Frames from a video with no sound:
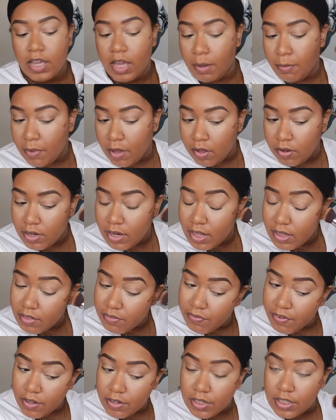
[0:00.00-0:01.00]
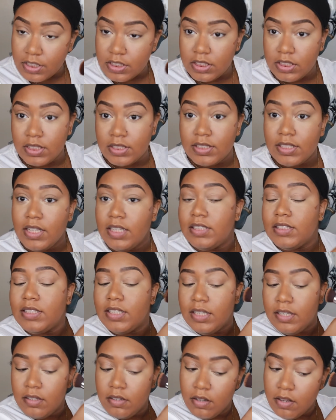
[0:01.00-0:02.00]
came out, not the foundation, the skin
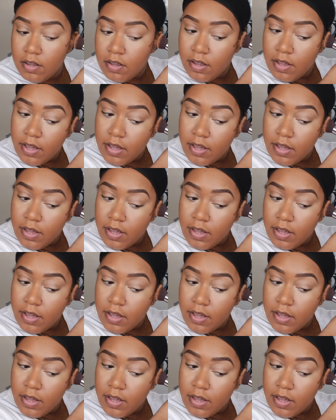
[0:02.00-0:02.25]
tint